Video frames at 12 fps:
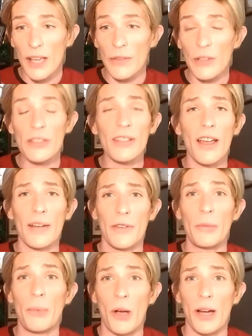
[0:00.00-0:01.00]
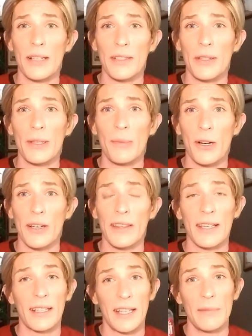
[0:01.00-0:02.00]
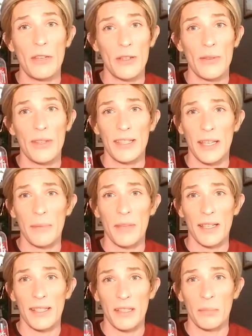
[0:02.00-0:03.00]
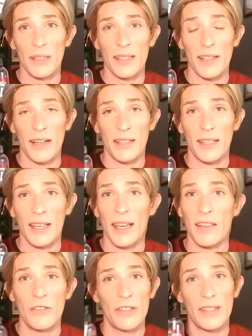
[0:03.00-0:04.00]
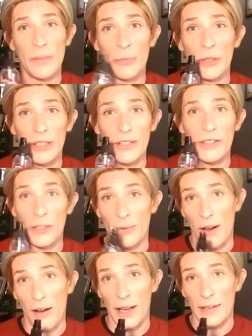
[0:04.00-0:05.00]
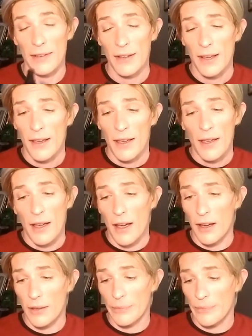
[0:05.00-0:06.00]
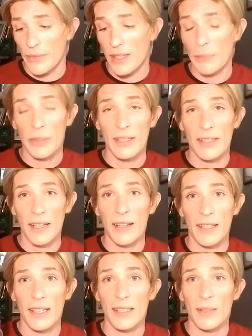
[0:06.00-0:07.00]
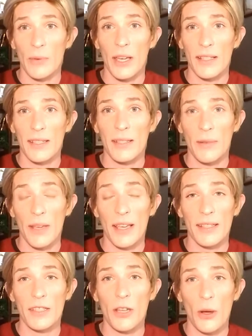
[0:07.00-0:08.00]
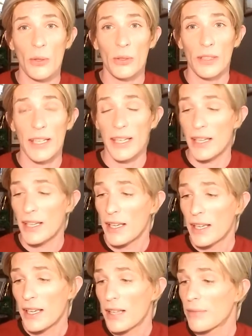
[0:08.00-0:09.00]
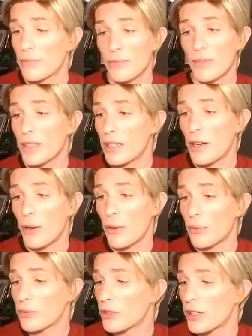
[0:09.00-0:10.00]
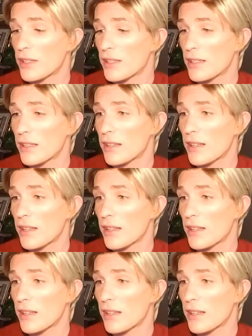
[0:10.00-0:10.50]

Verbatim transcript: There's a lot of other products on the market that claim to do the same thing as Simply Stylin', and they just simply do not. Simply Stylin' is totally... you know, just,